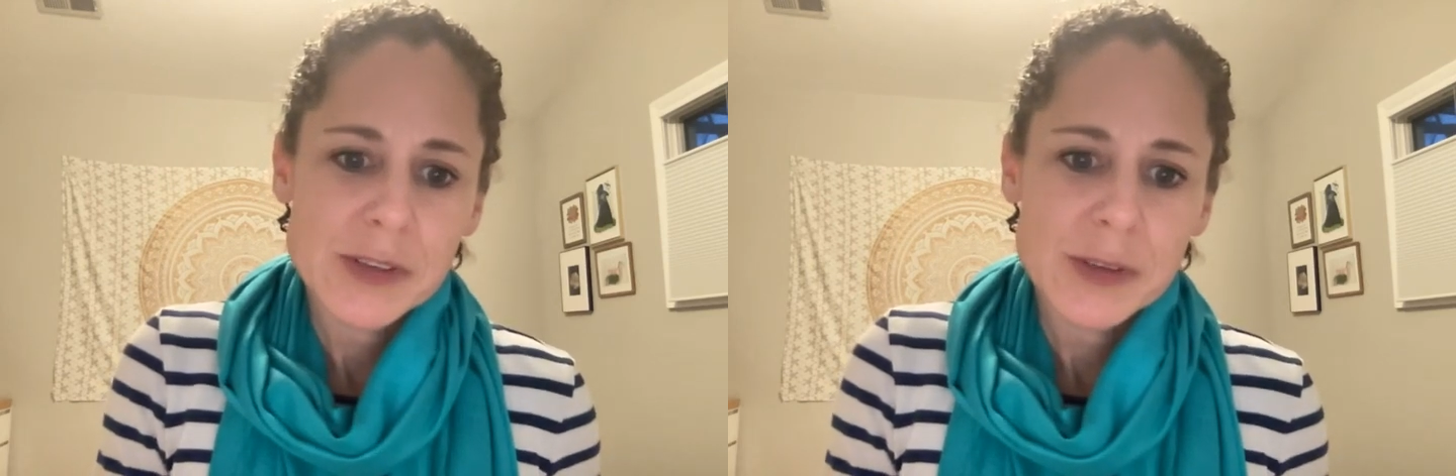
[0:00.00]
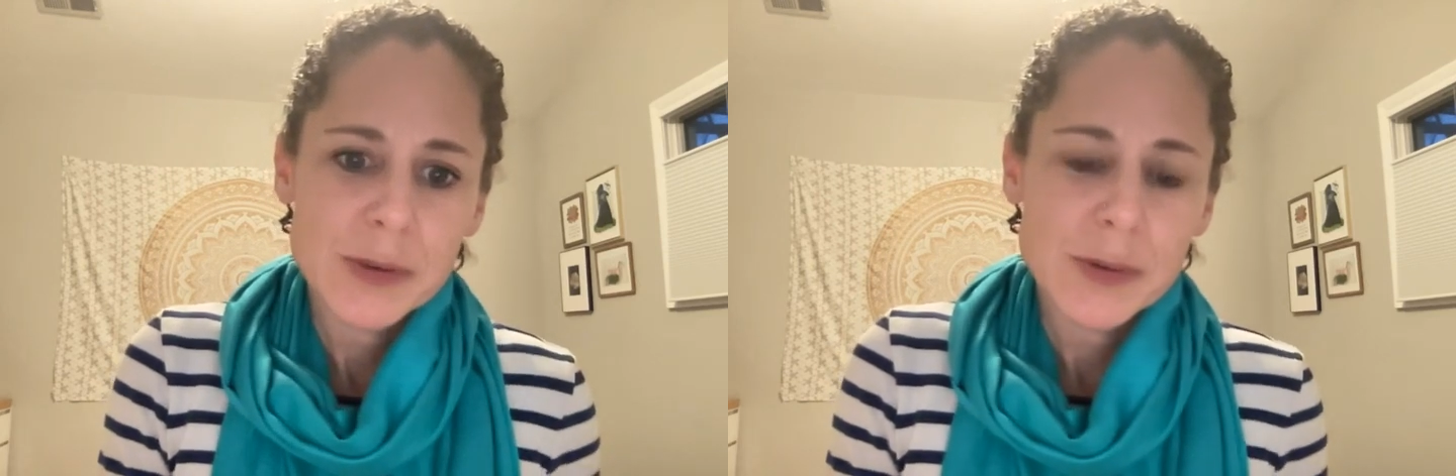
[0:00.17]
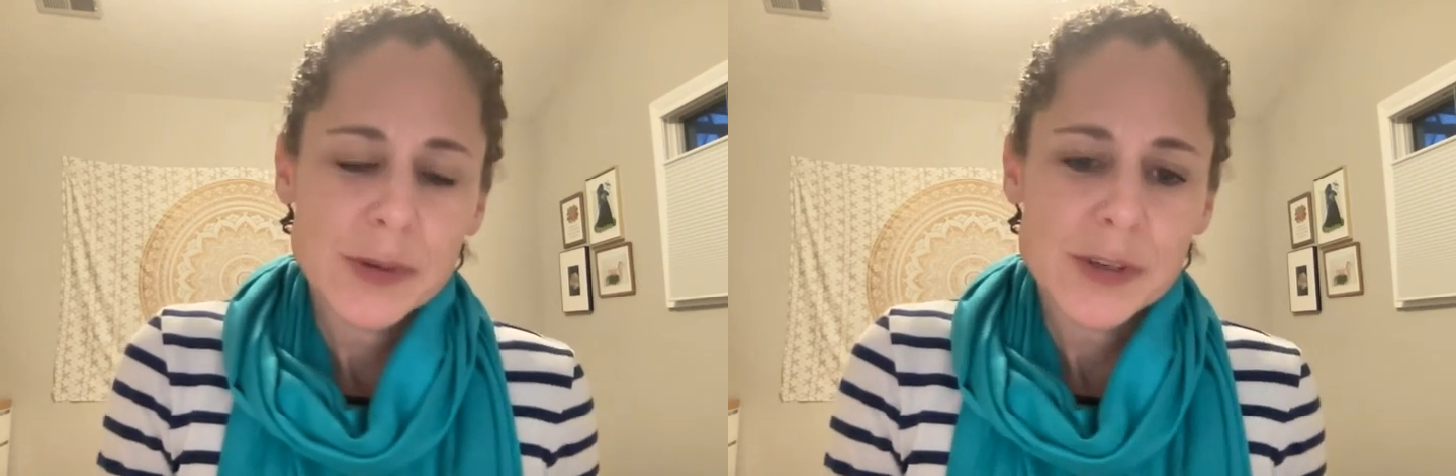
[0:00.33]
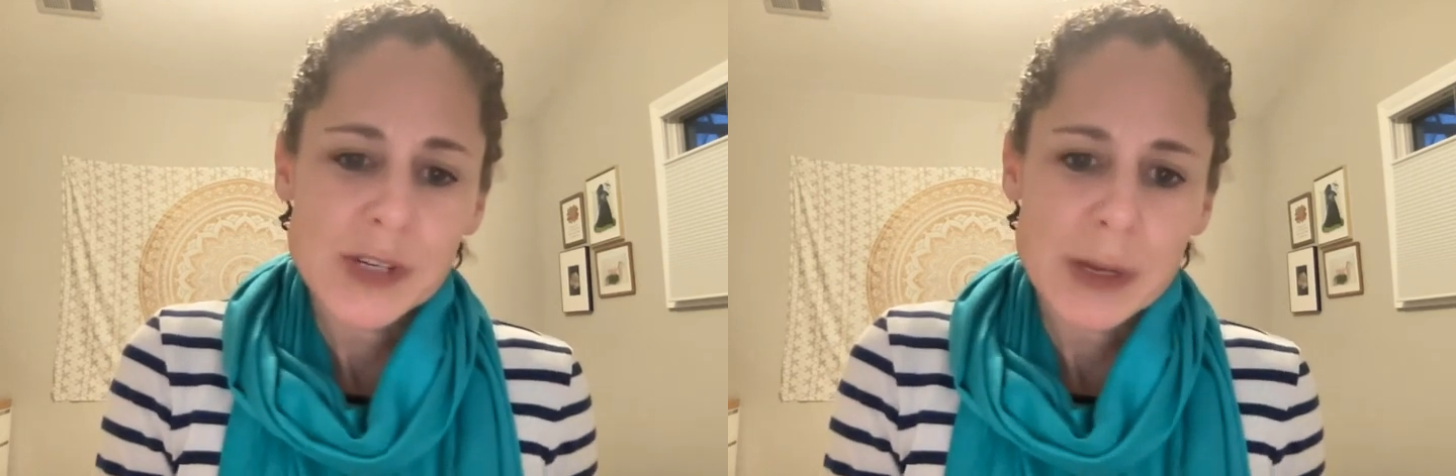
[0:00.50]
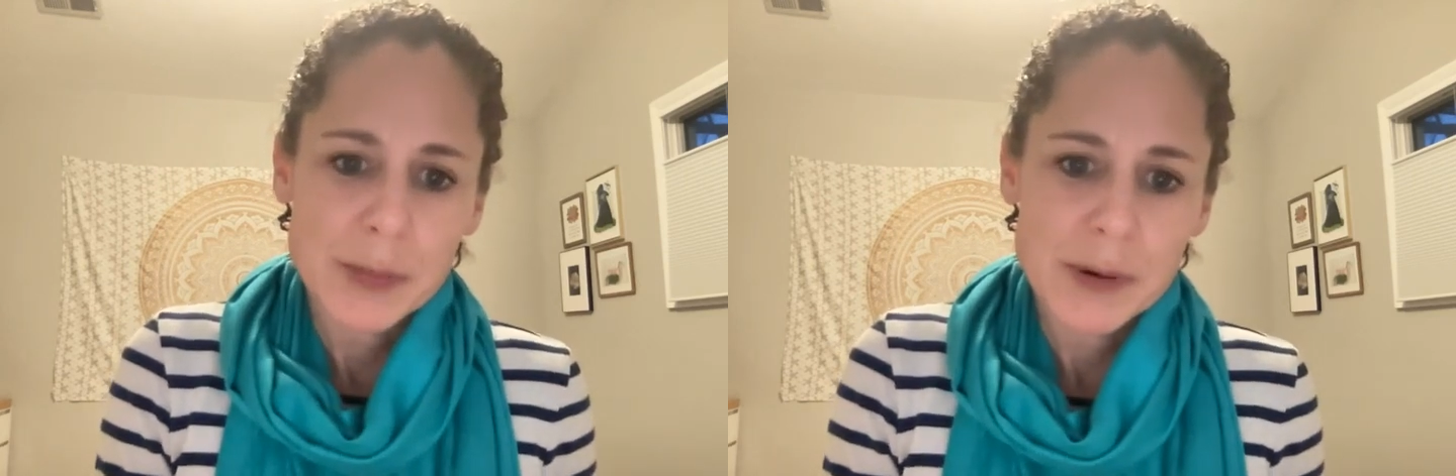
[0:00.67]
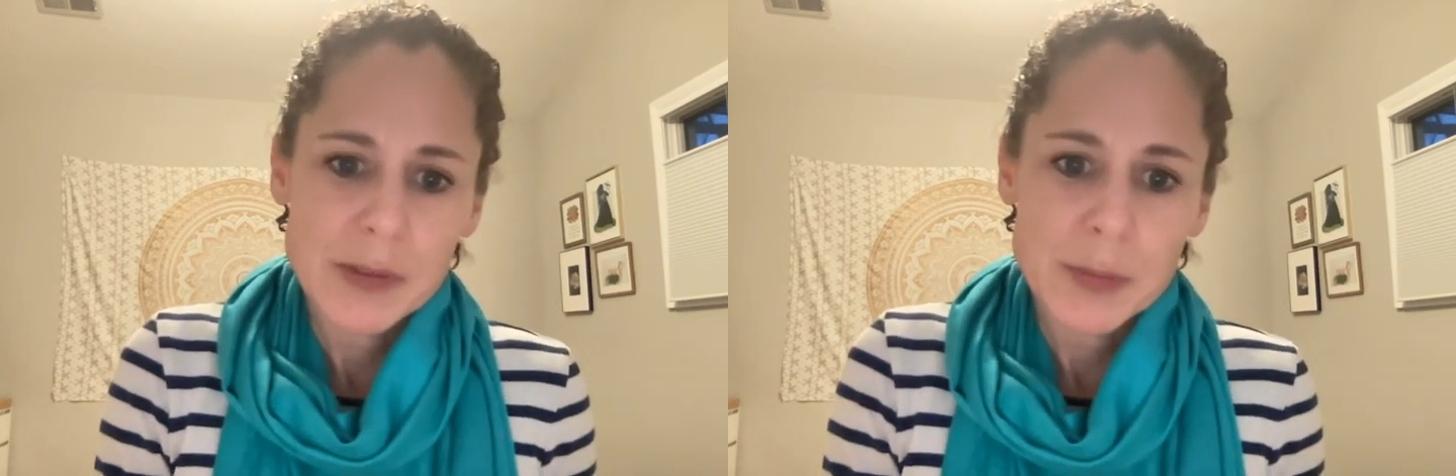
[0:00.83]
to
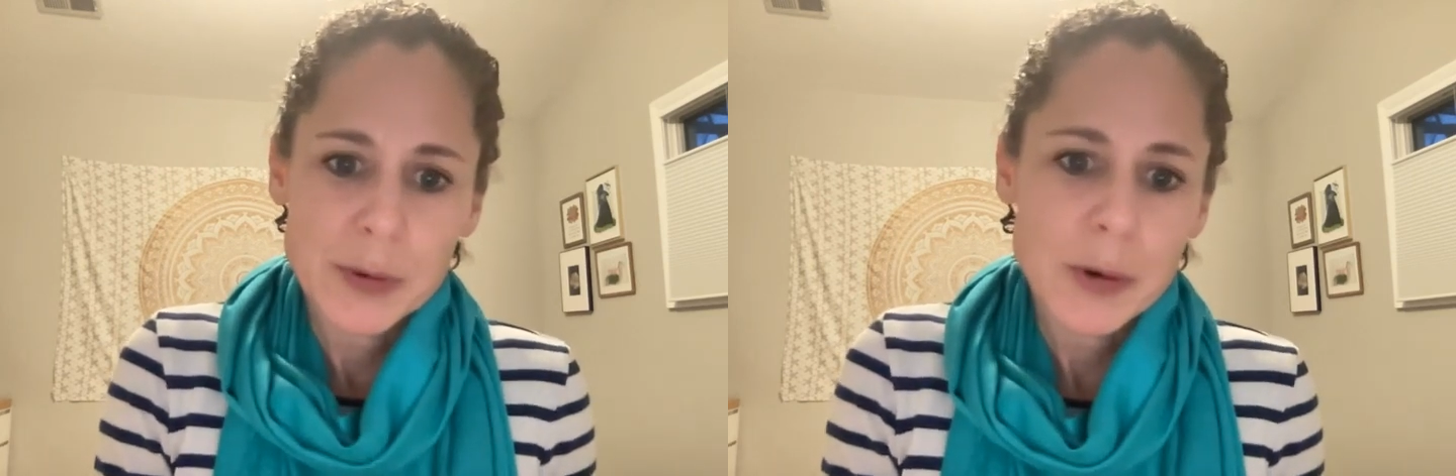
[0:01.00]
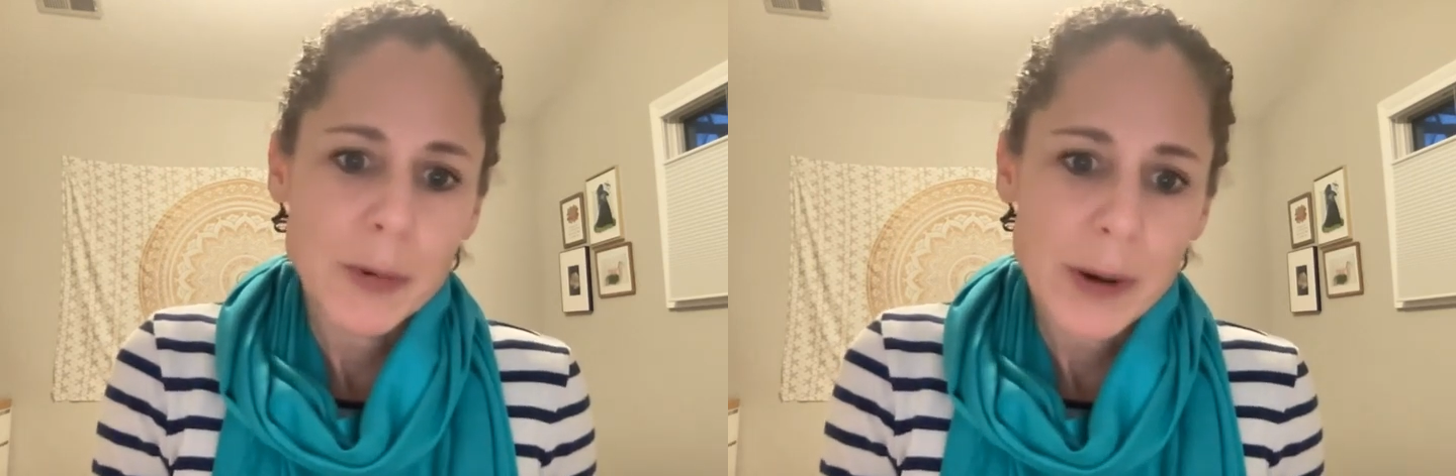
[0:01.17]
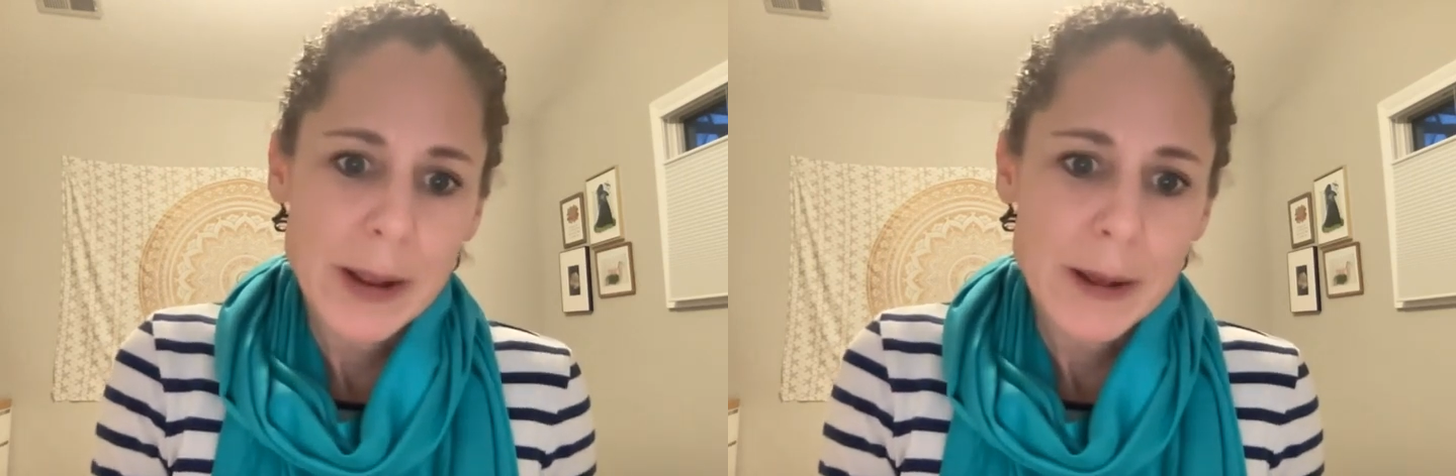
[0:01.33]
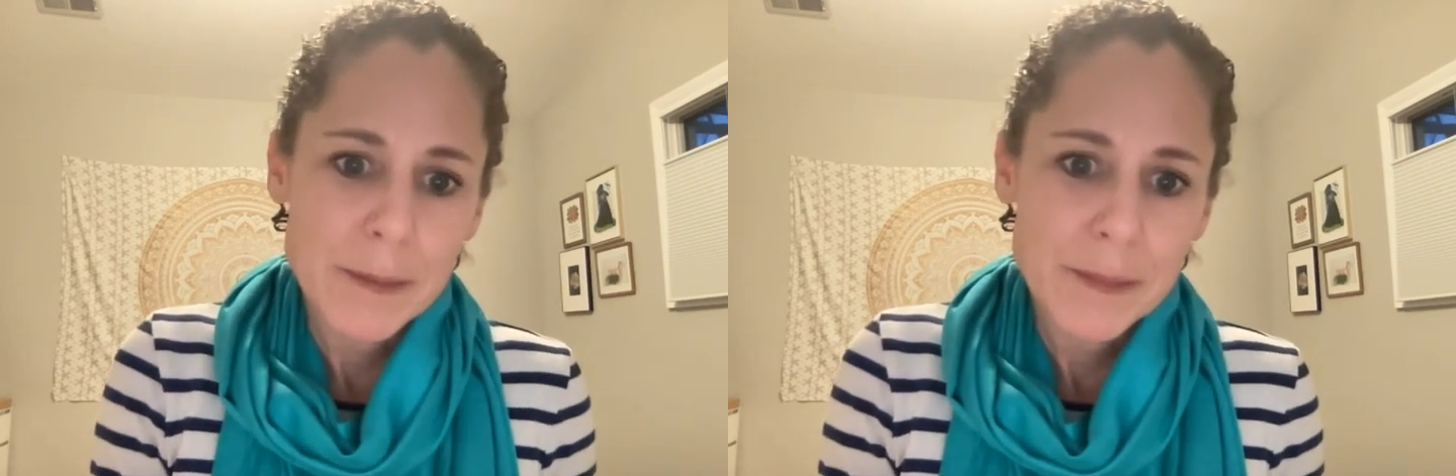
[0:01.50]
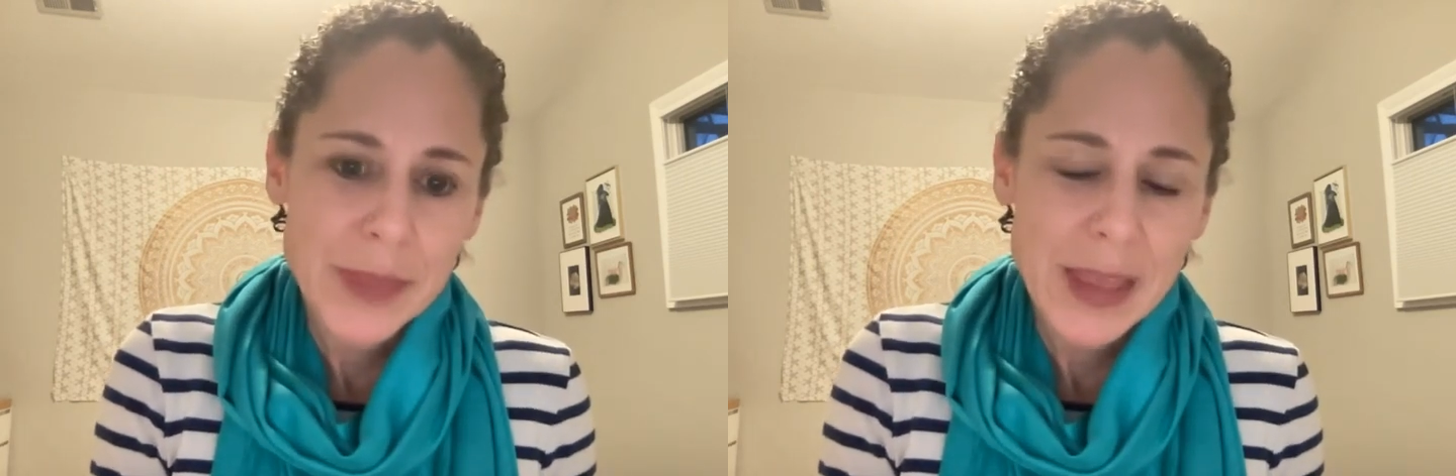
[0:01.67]
shepherd the program